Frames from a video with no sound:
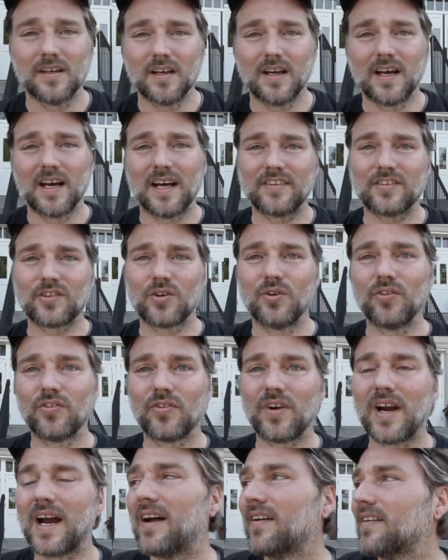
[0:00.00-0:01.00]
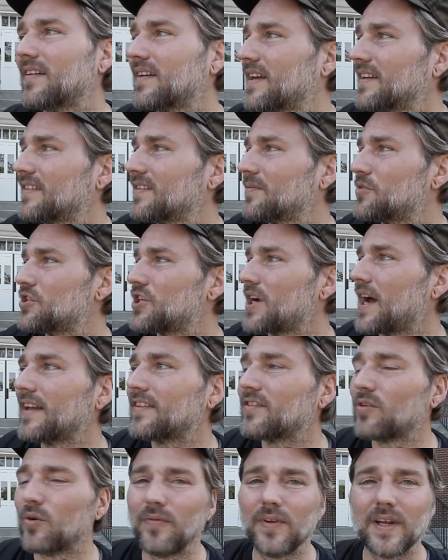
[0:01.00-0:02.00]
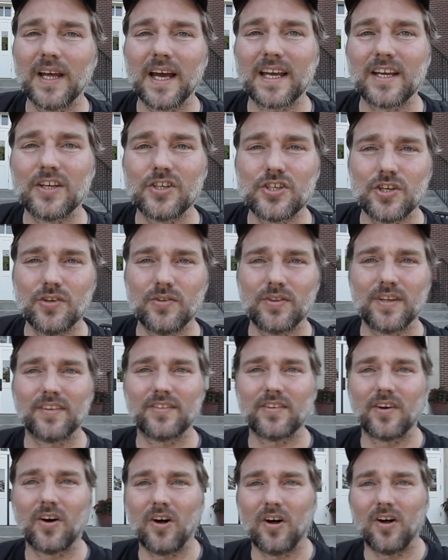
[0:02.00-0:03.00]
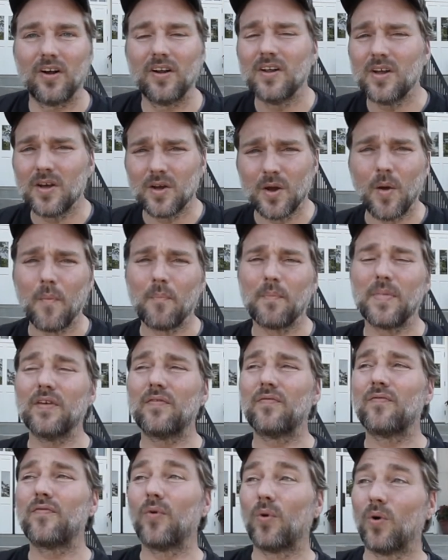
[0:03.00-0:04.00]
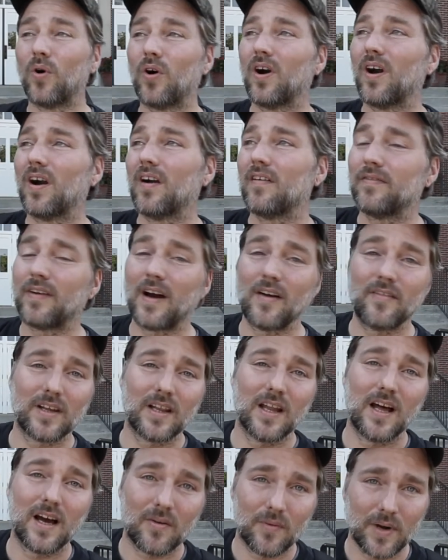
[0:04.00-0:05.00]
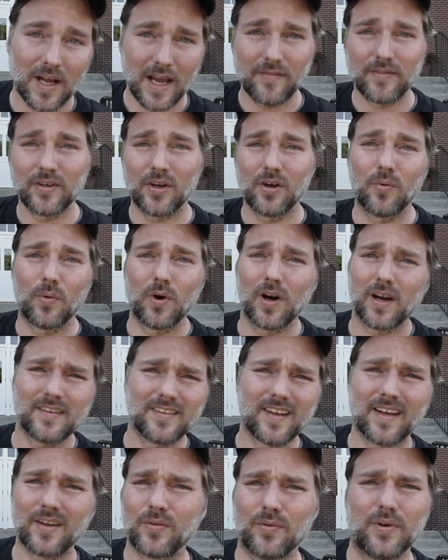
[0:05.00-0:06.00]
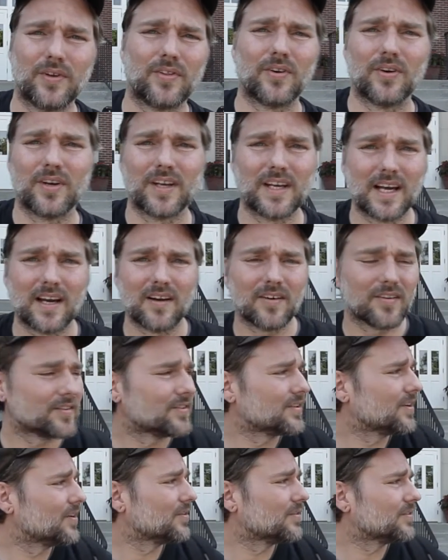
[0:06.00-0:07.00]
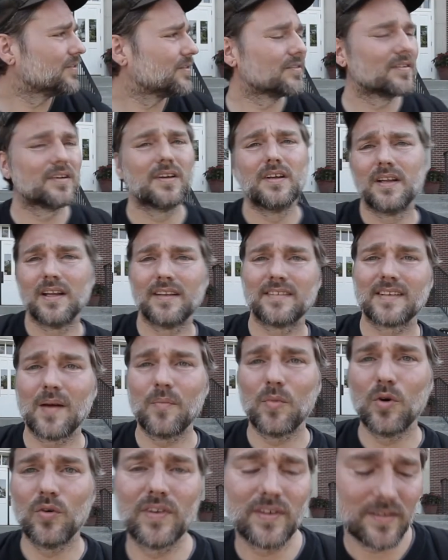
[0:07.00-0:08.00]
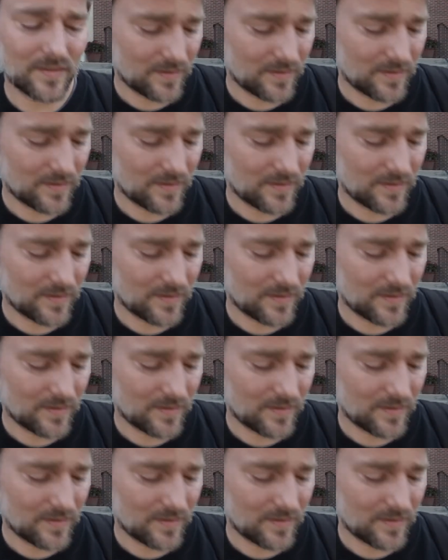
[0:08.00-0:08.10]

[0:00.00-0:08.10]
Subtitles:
Let's cruise around, get some shots. Hopefully I can shoot this all before 5 o'clock when I have to go to work. It's like 3:30 now, so let's get moving.